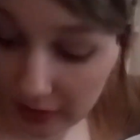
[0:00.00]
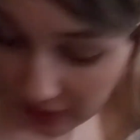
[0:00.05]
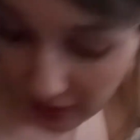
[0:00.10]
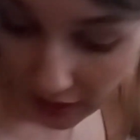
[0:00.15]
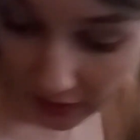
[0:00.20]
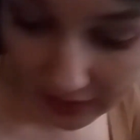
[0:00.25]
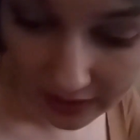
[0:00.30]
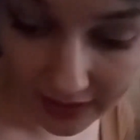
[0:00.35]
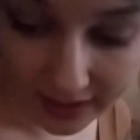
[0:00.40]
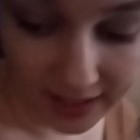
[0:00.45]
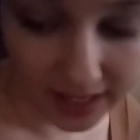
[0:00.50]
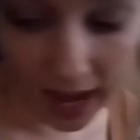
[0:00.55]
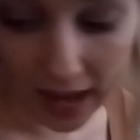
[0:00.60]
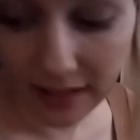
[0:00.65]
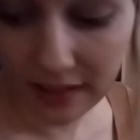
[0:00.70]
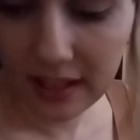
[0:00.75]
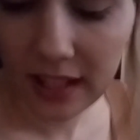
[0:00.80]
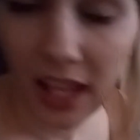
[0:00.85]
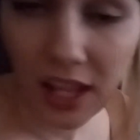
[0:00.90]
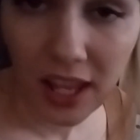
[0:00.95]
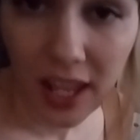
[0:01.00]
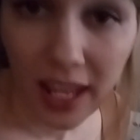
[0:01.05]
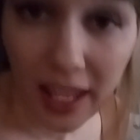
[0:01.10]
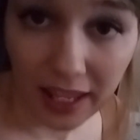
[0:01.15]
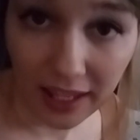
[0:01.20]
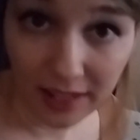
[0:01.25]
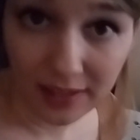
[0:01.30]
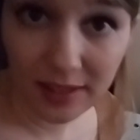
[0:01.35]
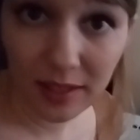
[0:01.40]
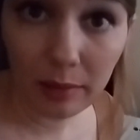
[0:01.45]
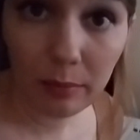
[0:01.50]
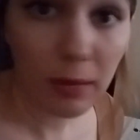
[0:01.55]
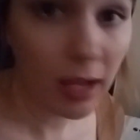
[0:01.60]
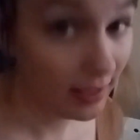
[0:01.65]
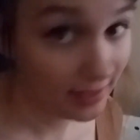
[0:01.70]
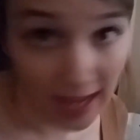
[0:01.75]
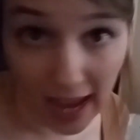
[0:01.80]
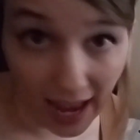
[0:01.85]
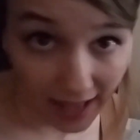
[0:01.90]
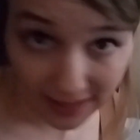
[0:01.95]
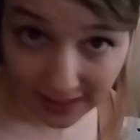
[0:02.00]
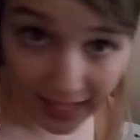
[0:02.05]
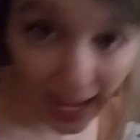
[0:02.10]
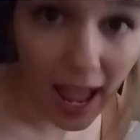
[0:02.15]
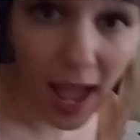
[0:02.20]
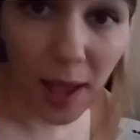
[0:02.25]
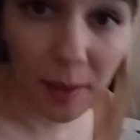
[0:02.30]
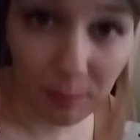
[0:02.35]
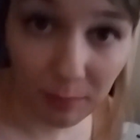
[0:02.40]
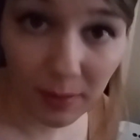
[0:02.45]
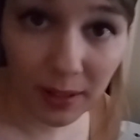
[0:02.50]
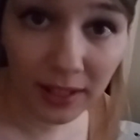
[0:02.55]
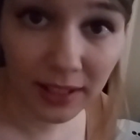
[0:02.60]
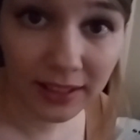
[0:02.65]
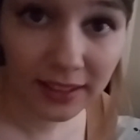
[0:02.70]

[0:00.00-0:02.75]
to use instead is my Tascam